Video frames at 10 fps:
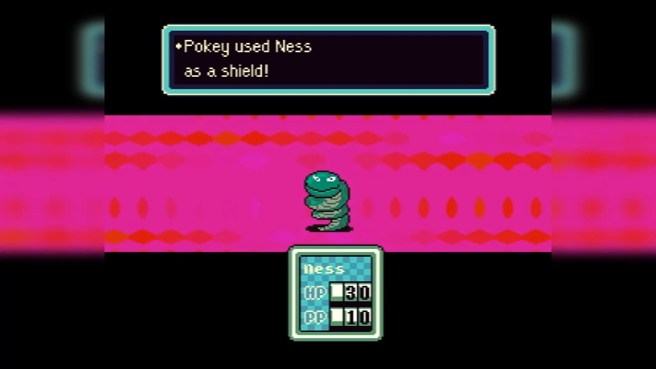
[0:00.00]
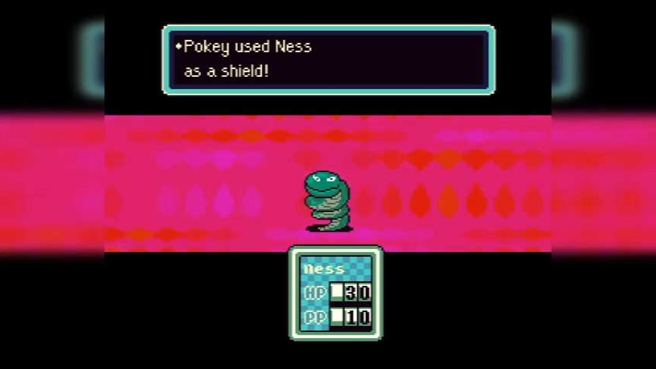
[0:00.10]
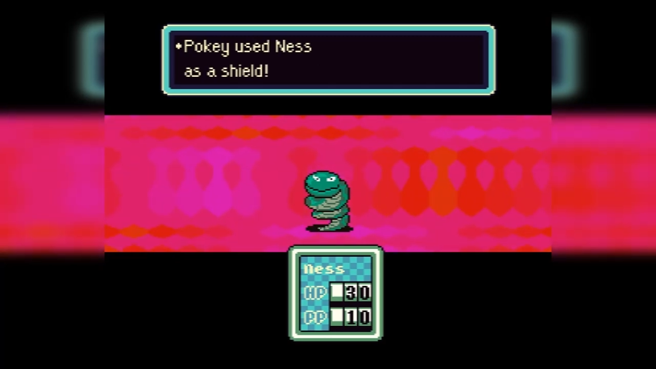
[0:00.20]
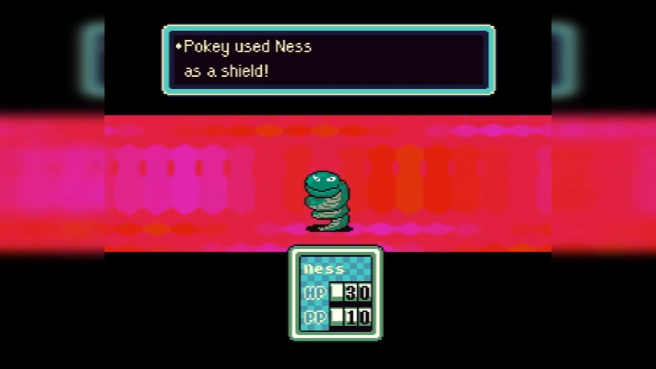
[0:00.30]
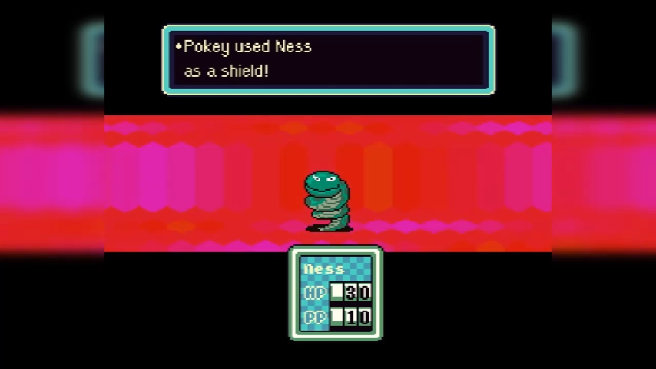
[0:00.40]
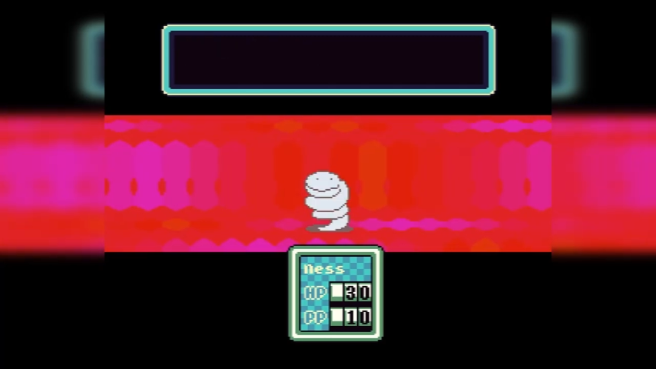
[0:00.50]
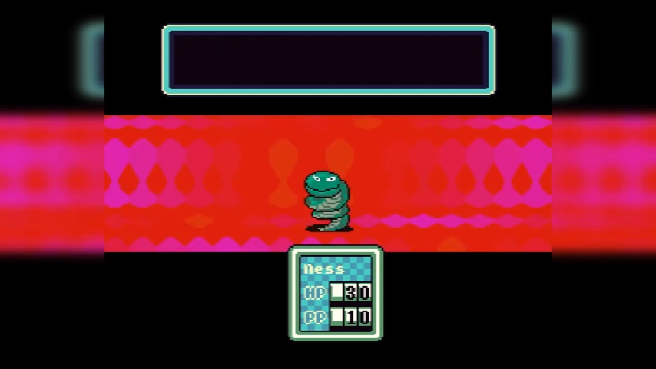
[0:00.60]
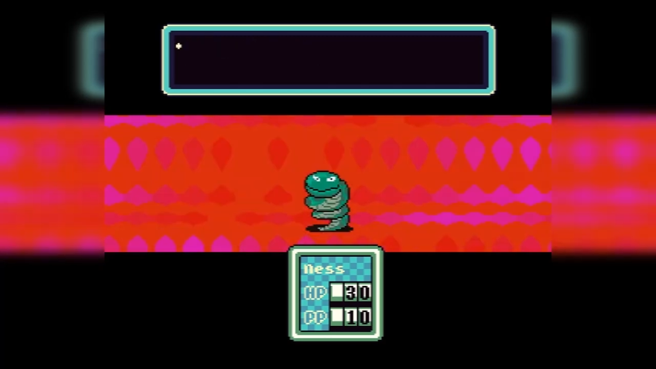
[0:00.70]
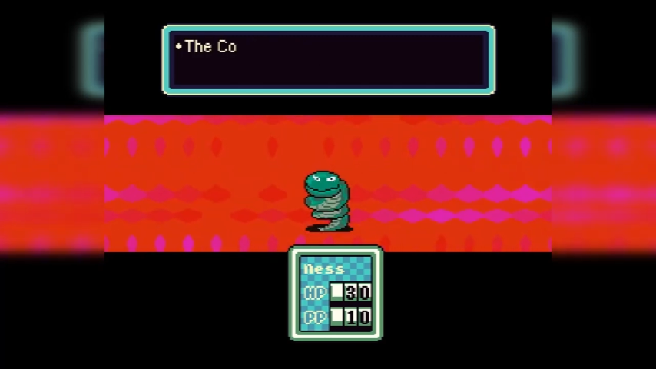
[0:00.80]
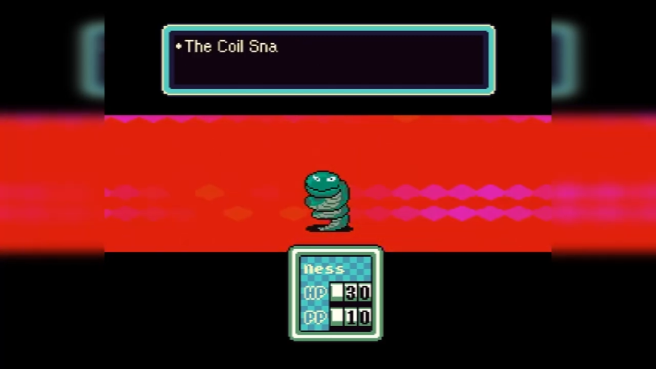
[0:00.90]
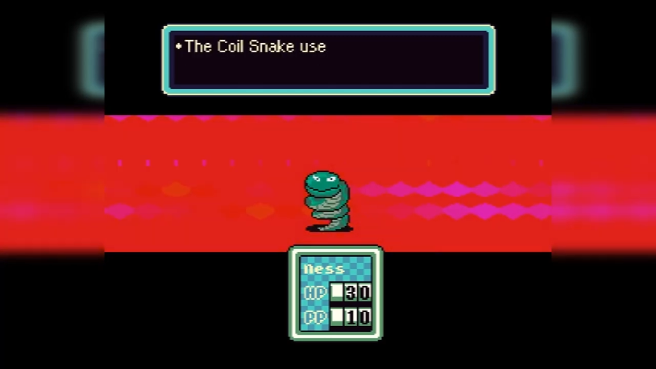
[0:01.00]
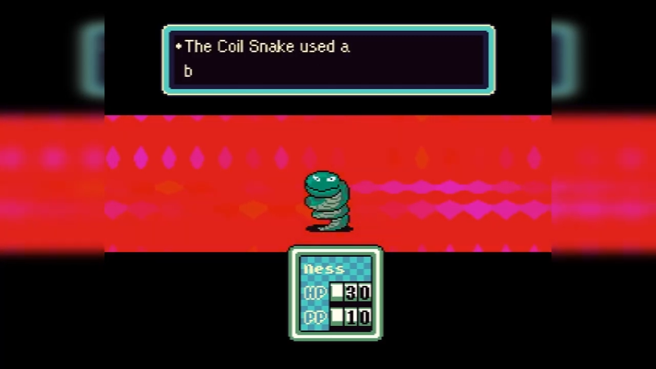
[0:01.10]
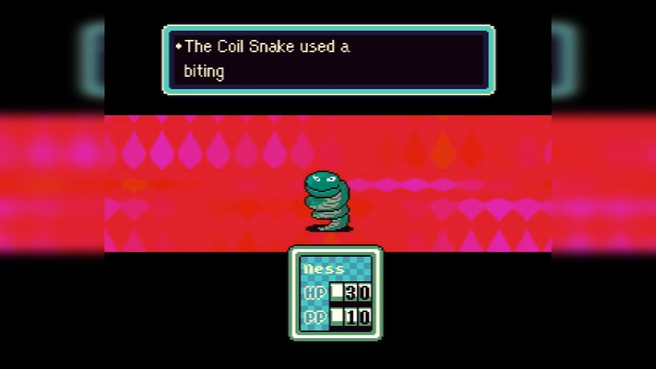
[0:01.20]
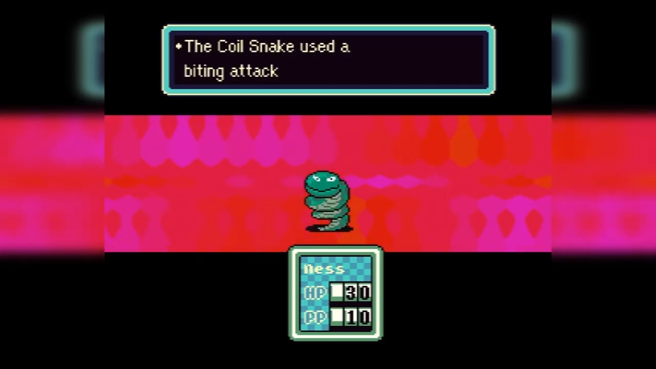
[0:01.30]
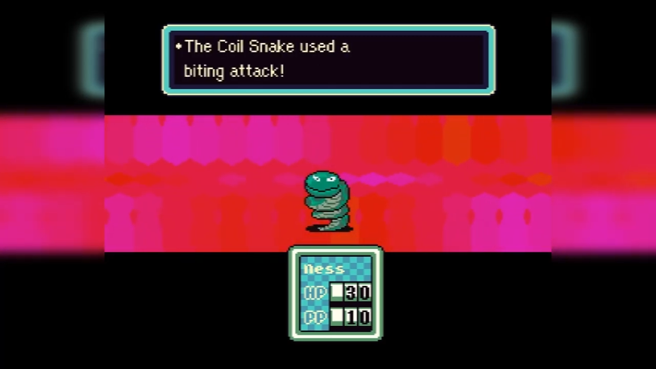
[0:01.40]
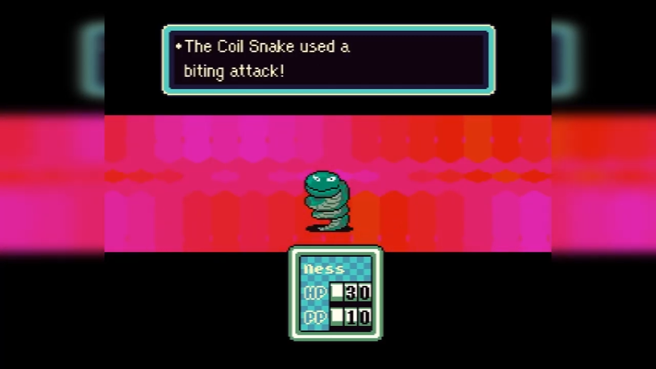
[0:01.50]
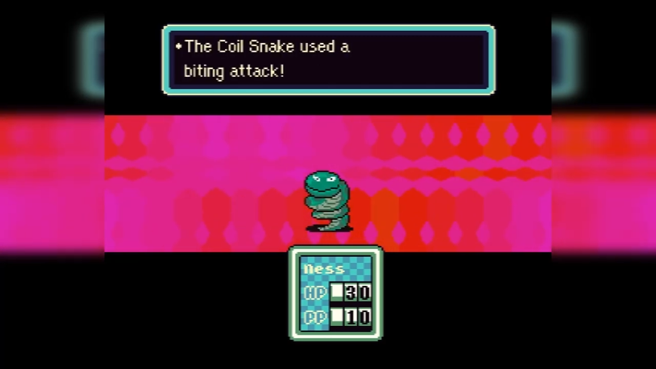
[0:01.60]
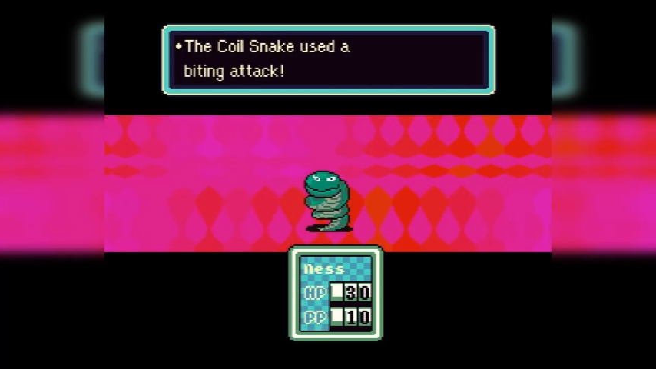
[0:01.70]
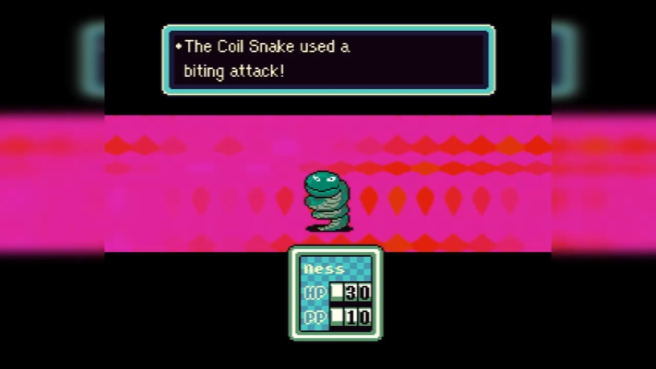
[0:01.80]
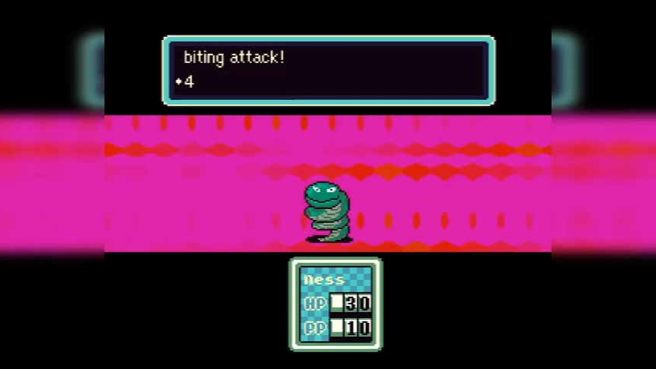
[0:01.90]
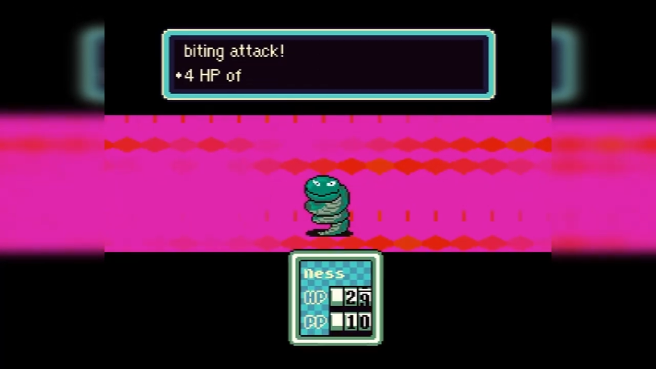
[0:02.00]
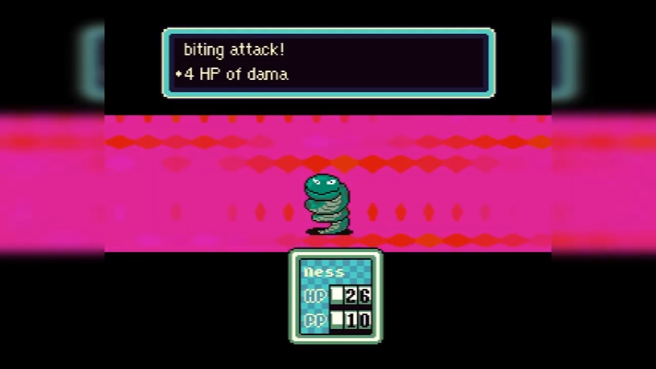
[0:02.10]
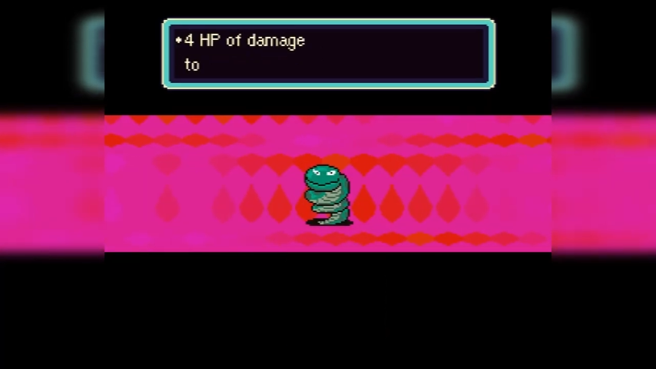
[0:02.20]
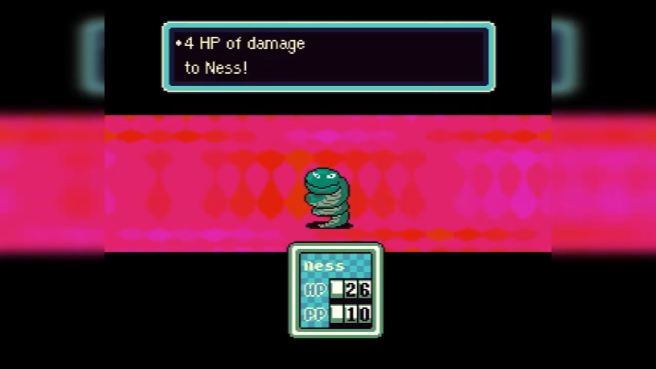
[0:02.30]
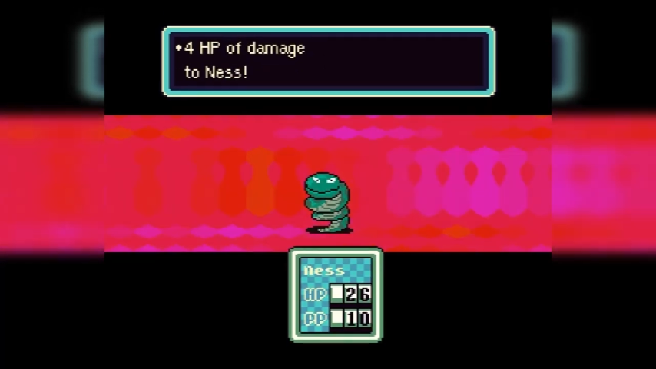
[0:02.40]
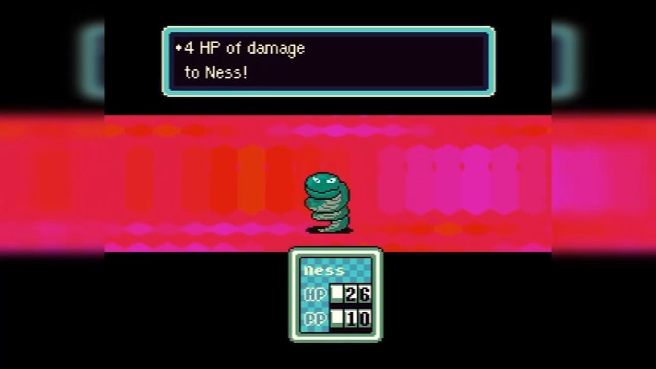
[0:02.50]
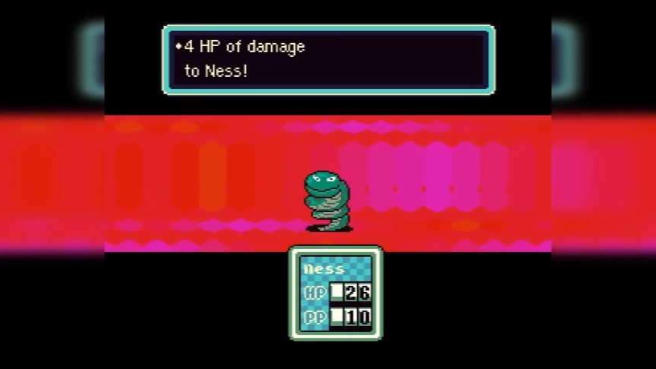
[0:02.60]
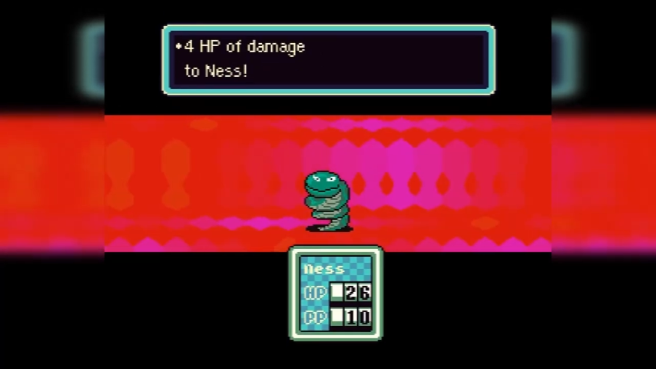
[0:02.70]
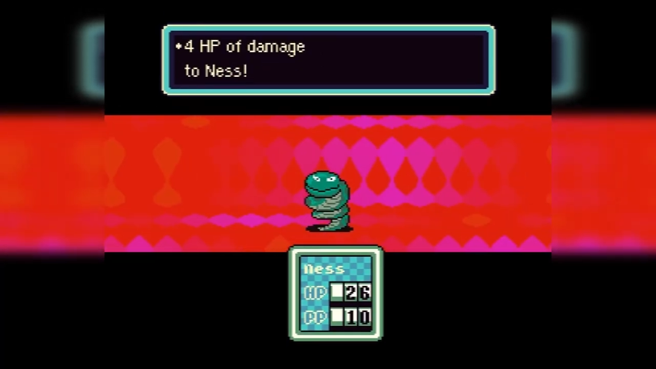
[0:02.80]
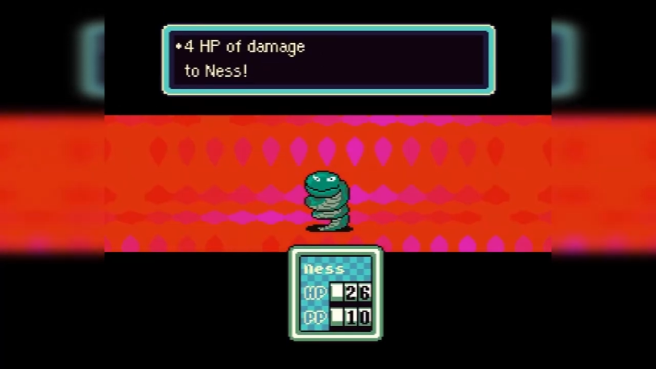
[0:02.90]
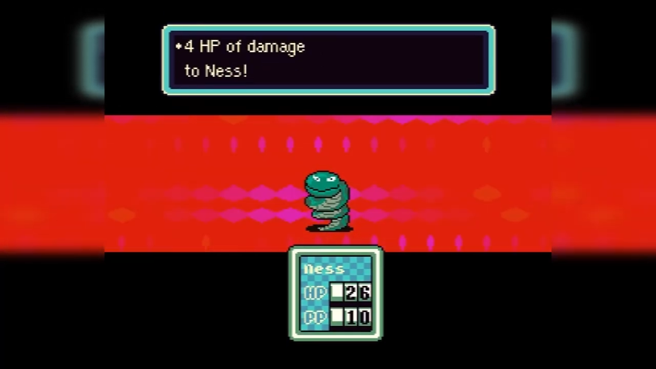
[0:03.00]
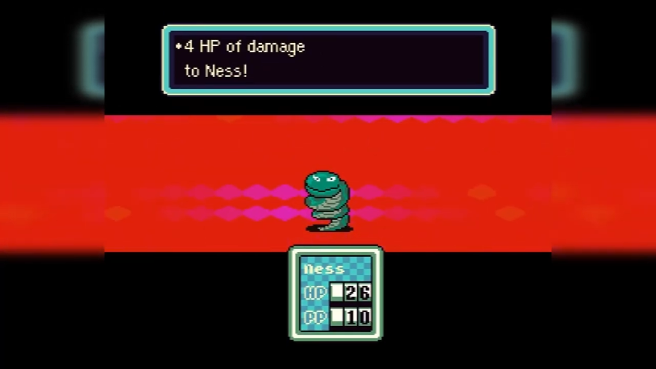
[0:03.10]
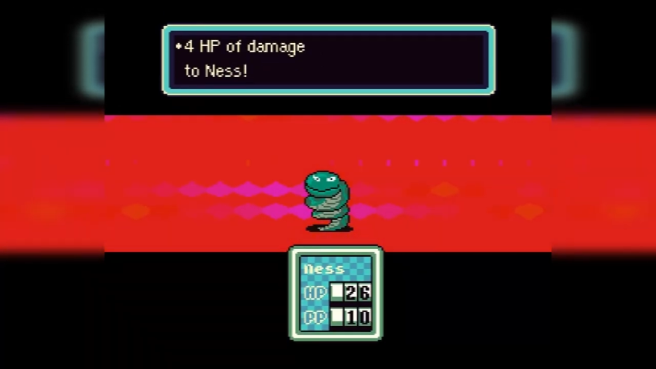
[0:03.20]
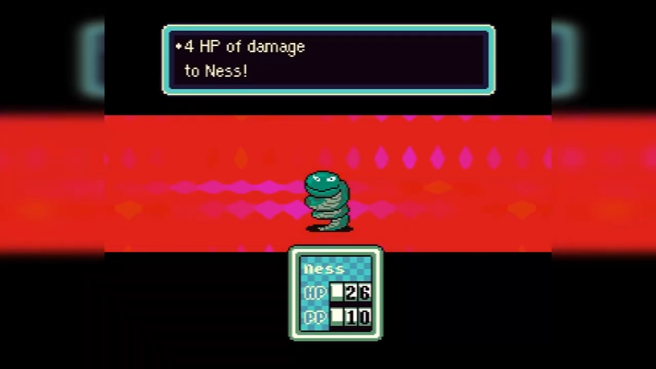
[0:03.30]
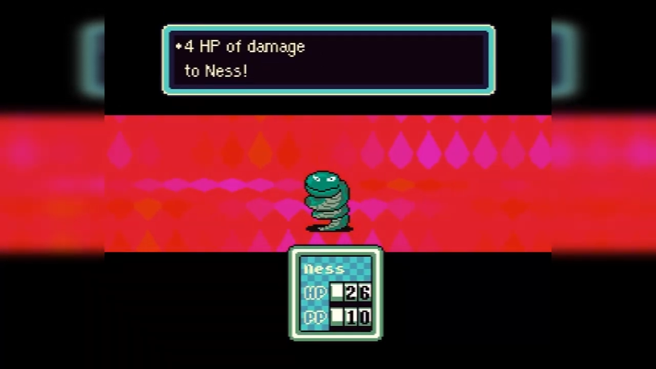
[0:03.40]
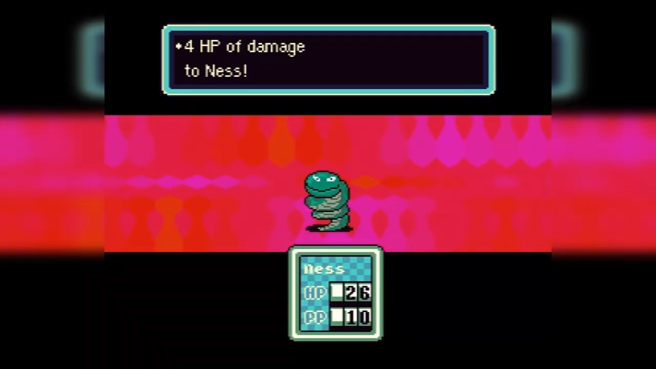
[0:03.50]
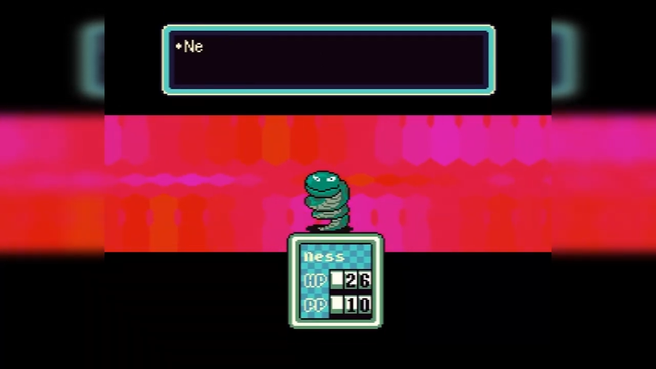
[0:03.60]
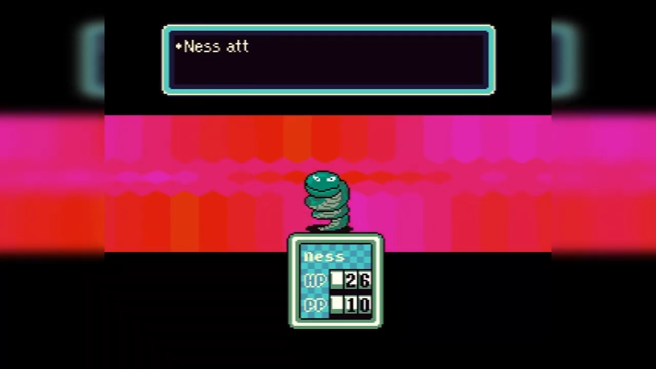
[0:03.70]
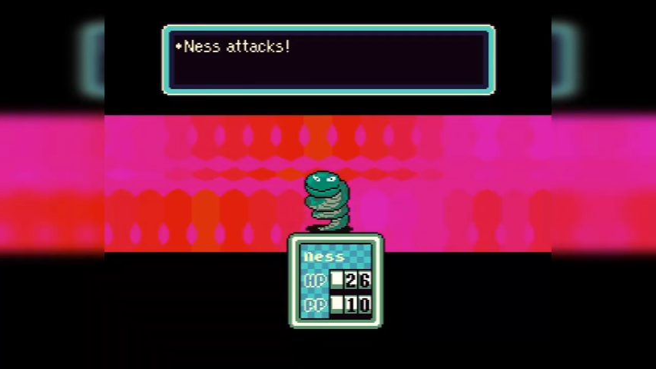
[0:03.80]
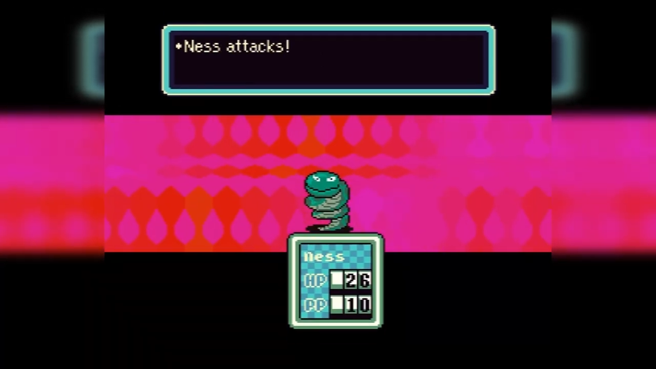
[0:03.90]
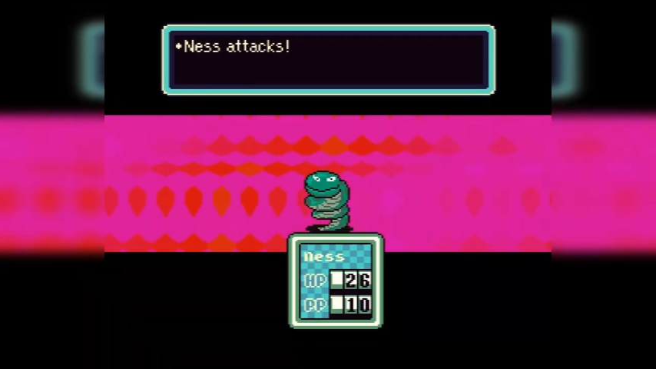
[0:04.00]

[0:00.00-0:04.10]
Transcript: No face is visible, so there are no lips to read.